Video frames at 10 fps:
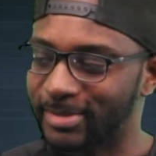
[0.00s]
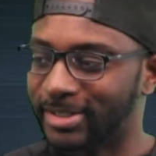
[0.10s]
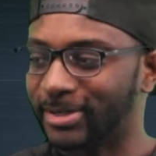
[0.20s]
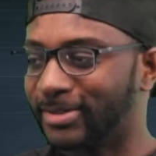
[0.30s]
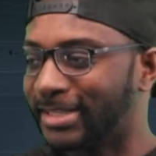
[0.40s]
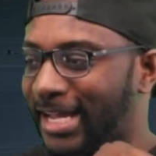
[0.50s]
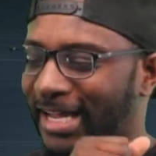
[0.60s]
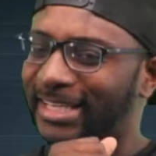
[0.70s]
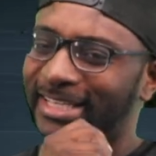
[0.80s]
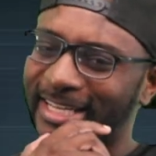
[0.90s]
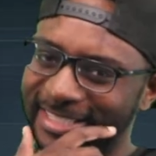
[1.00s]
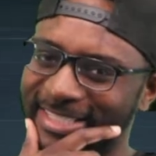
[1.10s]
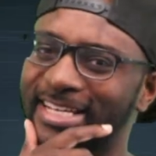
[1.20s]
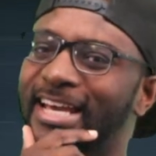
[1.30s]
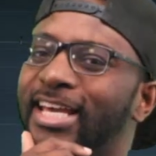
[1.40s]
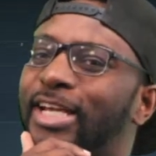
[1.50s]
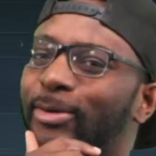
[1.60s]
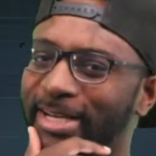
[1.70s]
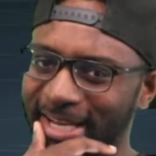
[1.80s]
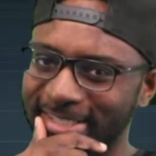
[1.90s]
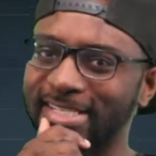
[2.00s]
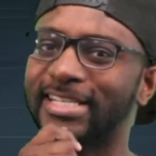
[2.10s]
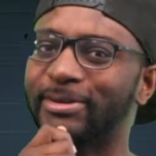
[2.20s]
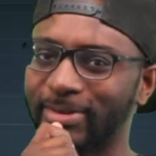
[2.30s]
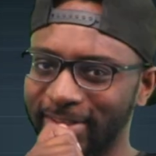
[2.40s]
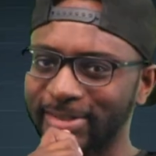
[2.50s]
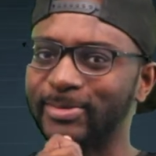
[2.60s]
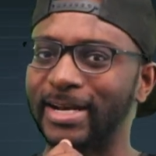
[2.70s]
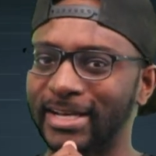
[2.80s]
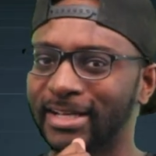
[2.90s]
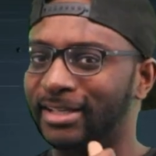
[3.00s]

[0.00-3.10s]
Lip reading: So yeah, let's hear what he has to say with this one.